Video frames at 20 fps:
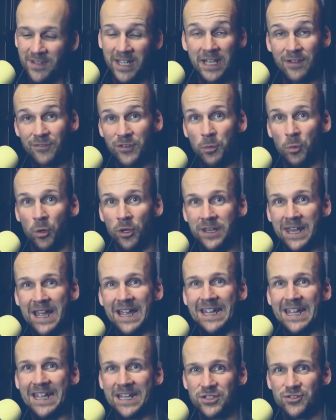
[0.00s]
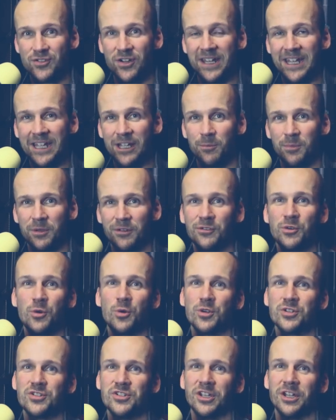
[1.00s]
And if you want that extra help, of
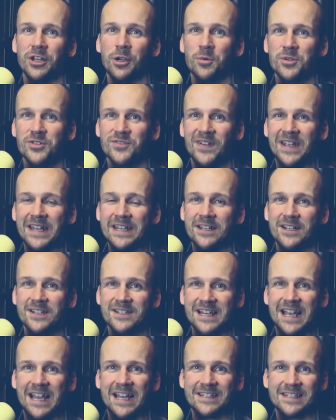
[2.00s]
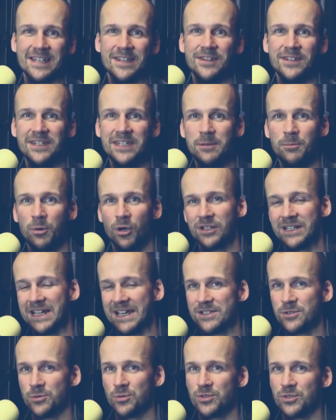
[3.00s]
course, you can always find us at
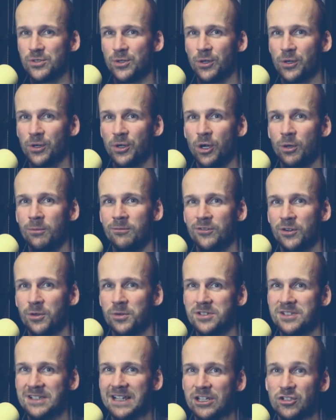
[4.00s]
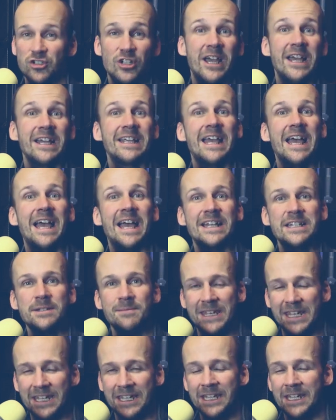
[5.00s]

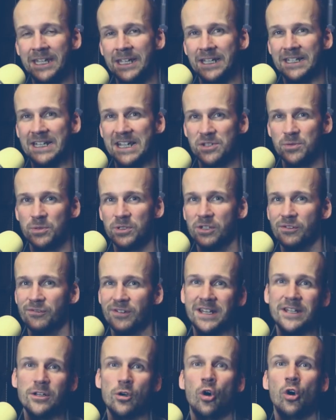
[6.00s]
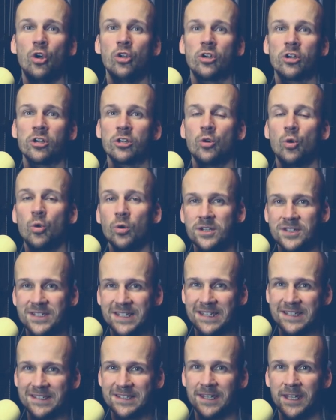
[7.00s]
thepodcasthost.com/academy. And that's where you'll find all our
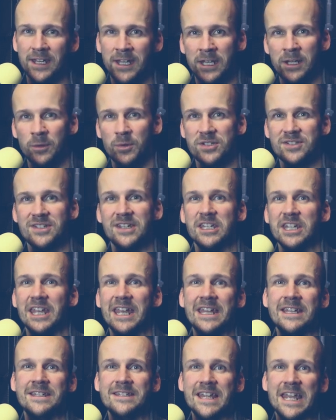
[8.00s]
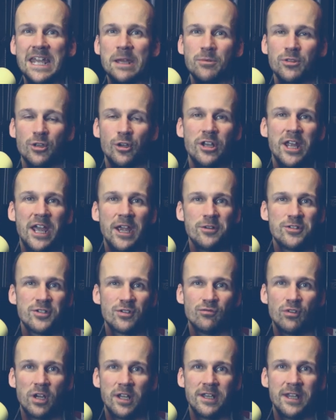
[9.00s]
courses, which take you in depth on how
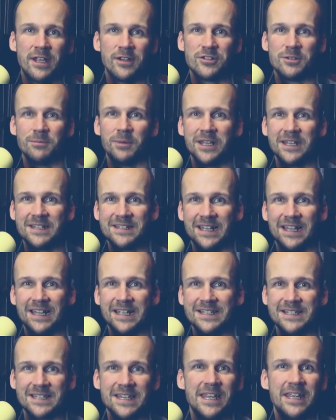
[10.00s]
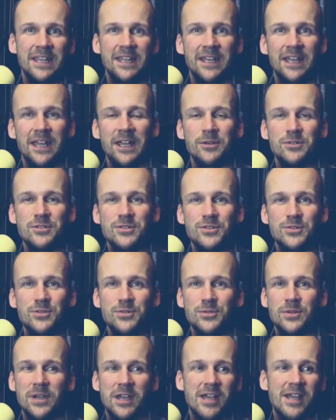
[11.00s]
to run, how to monetize, how
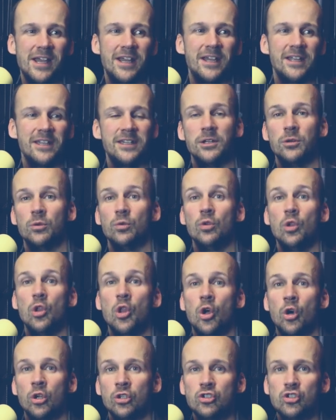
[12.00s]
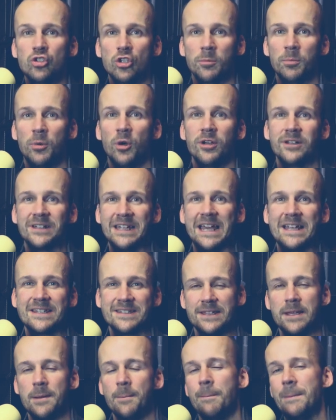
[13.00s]
to launch your
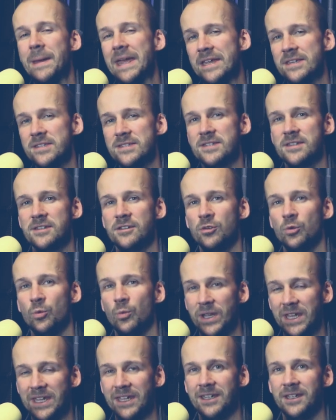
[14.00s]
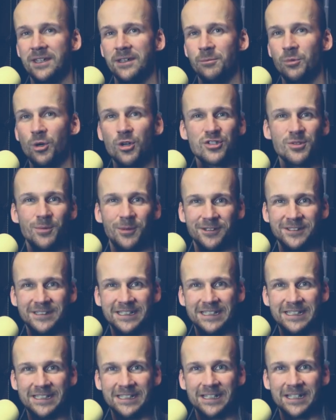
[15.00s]
podcast in the best way possible.
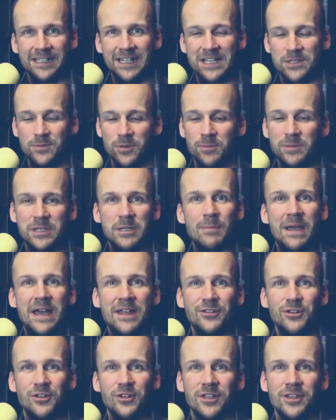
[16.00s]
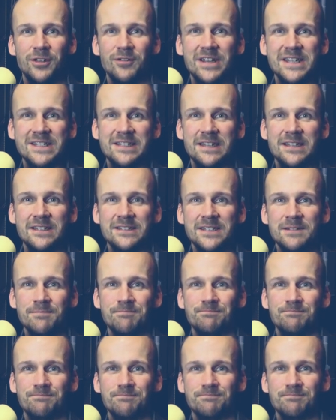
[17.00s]
That's with me, Matthew, and the rest of the
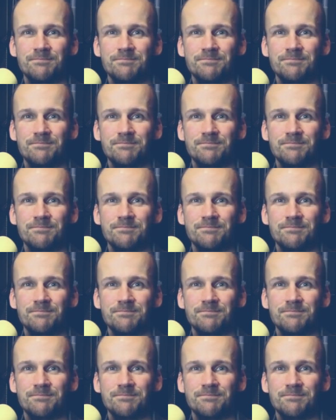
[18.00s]
team.